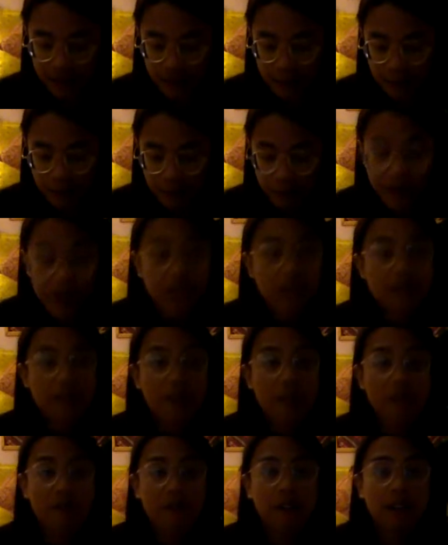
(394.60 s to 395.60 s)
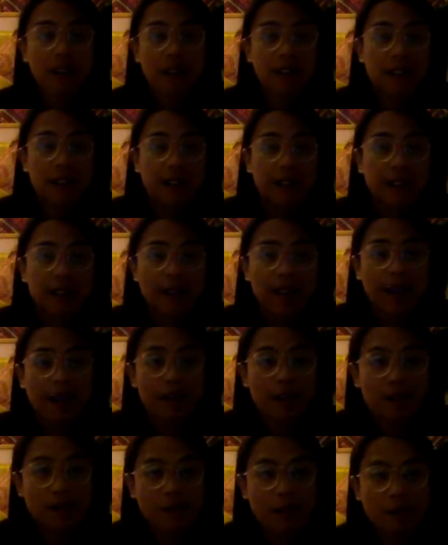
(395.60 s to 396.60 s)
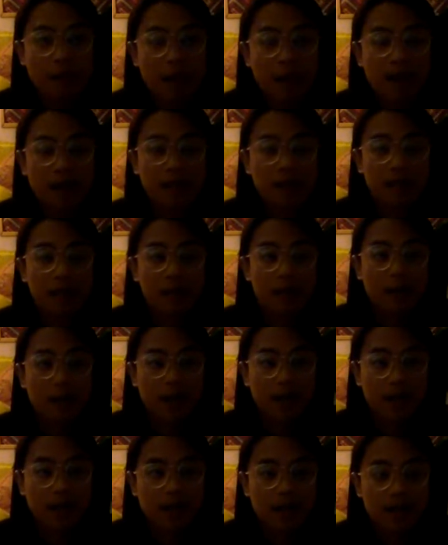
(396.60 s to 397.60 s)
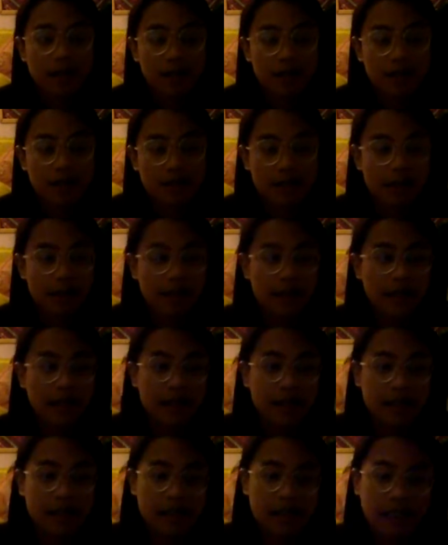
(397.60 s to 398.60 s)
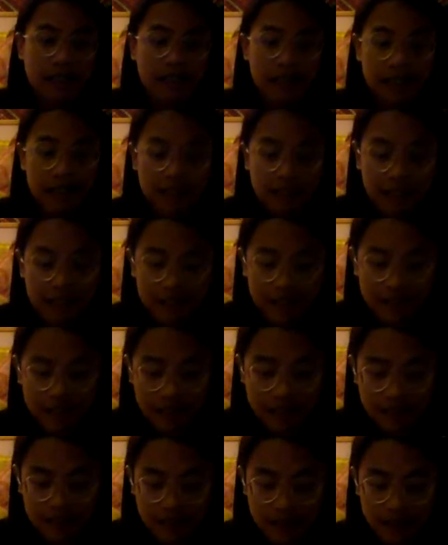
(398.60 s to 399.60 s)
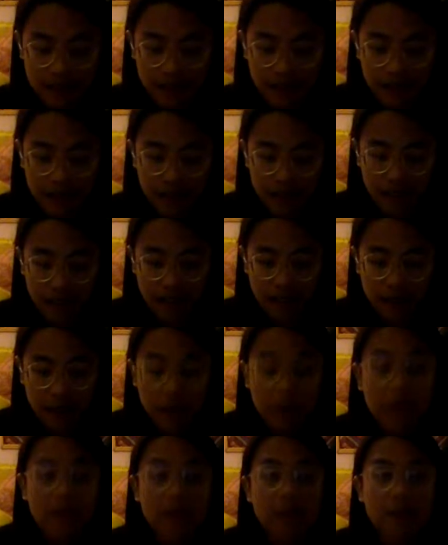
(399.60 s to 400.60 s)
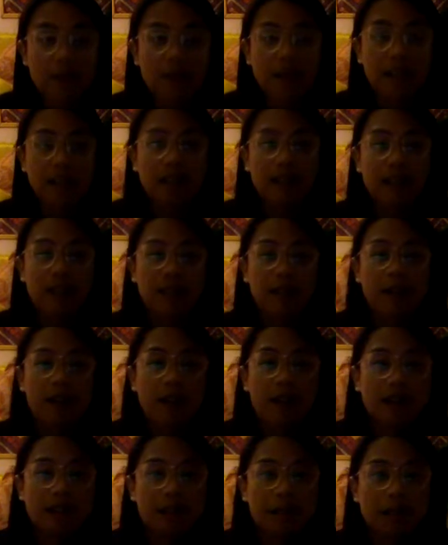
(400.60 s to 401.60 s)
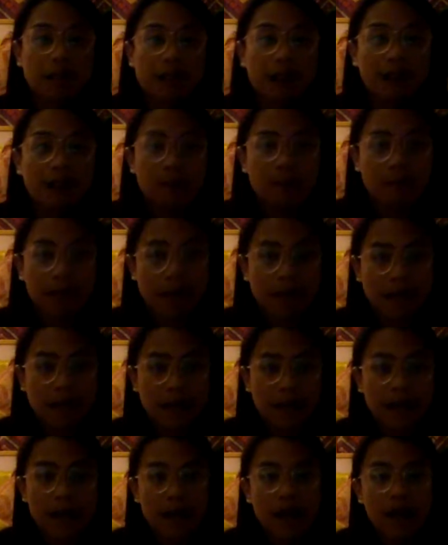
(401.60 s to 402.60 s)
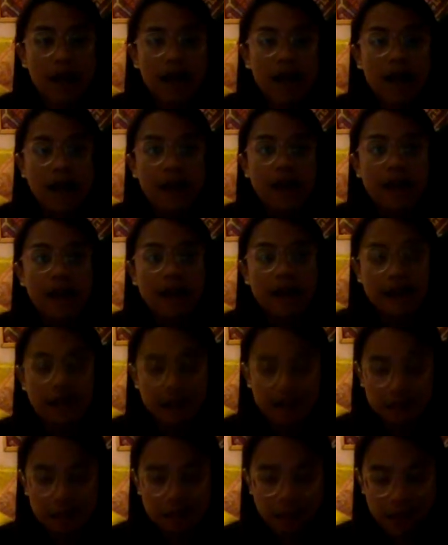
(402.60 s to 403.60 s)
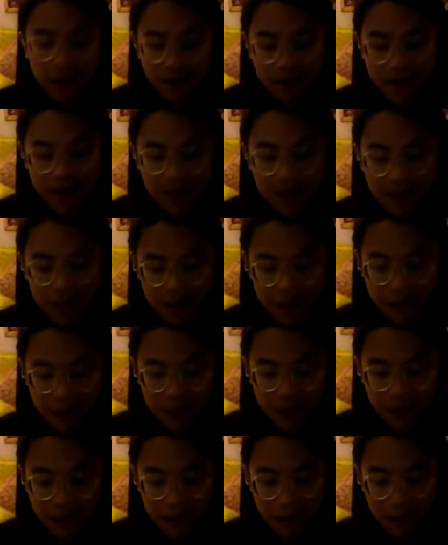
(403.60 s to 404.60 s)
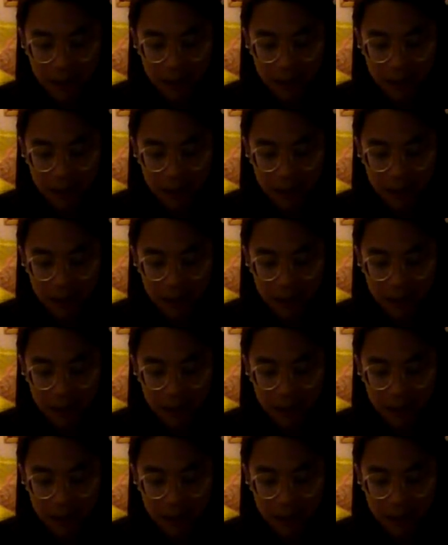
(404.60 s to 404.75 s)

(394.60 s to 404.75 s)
we might have inflicted this arrow upon someone else, and in doing so, that could have caused them a lot of pain. And this is where the